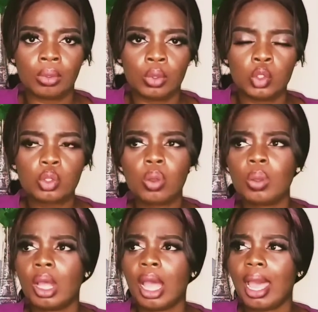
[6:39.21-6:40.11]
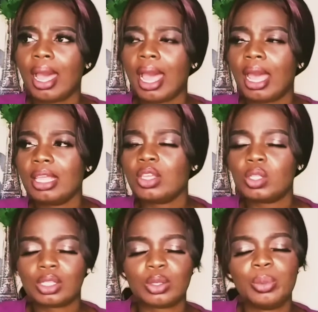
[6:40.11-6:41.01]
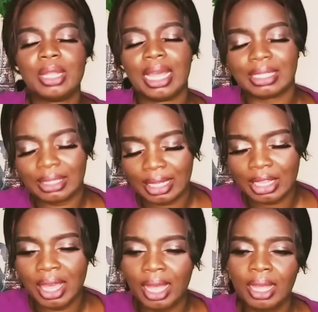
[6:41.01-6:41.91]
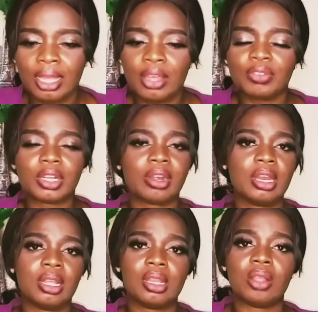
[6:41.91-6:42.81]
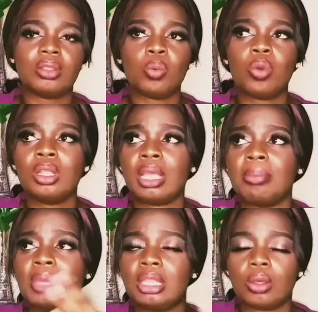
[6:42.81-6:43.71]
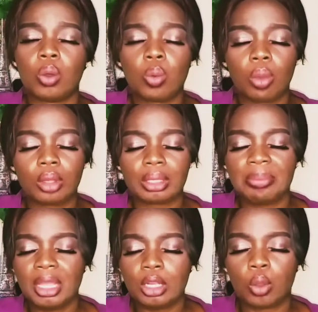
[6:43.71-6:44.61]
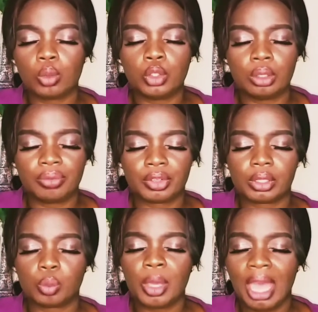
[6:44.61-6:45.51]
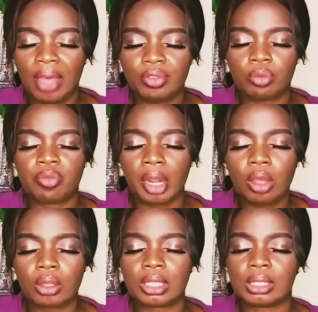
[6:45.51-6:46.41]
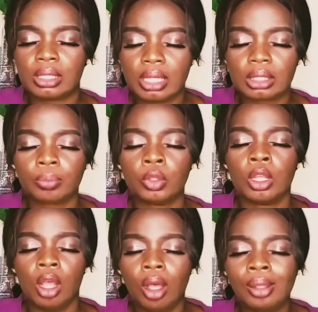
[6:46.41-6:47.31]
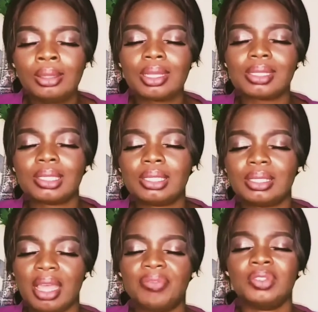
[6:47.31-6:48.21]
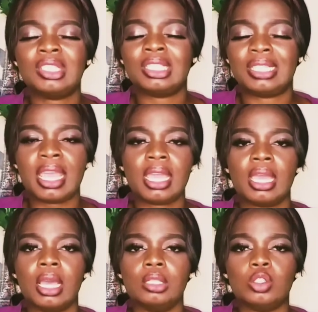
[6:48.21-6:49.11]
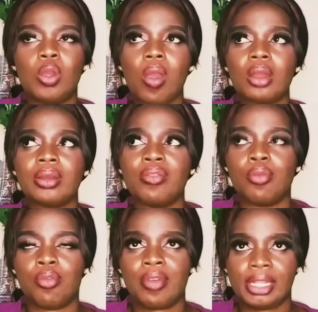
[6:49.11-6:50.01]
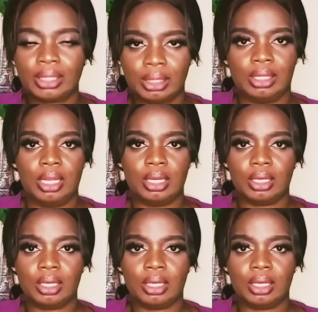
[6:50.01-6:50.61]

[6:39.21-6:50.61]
So if there's something I say, for crying out loud, the one that made the whole world, that made the whole universe, we have the record that says, on the seventh day, God rested.